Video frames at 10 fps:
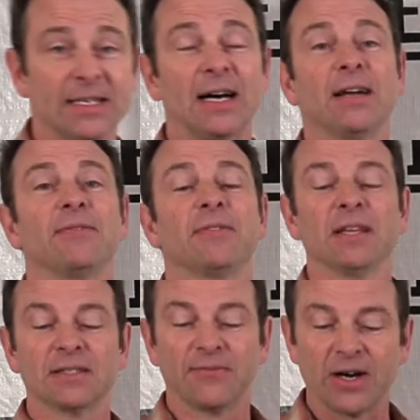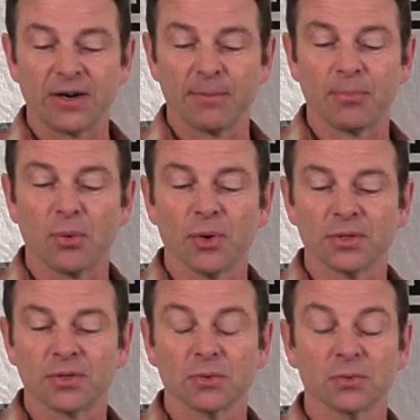knife is a very
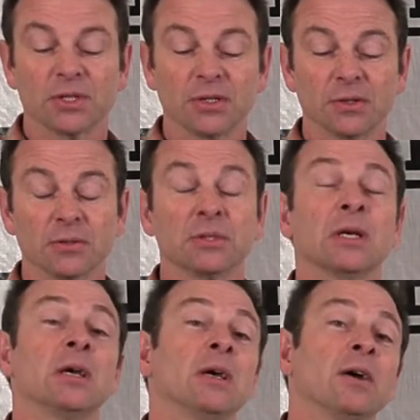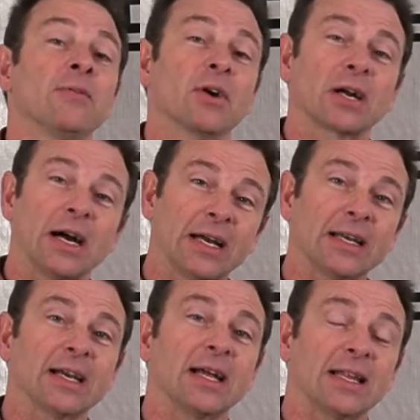important tool to use for
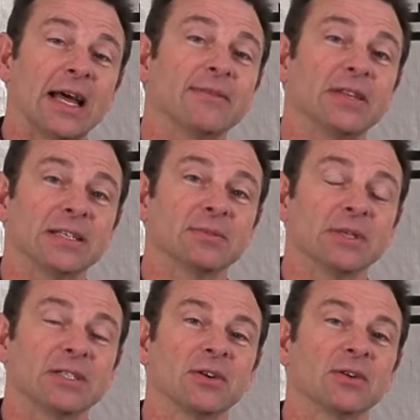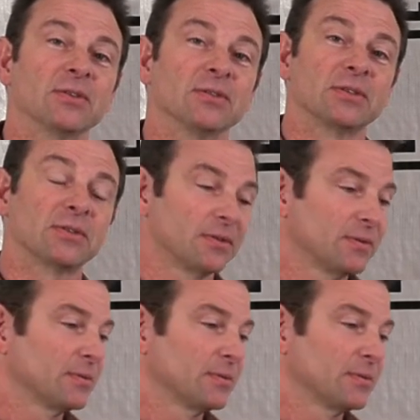cutting a lot of these materials.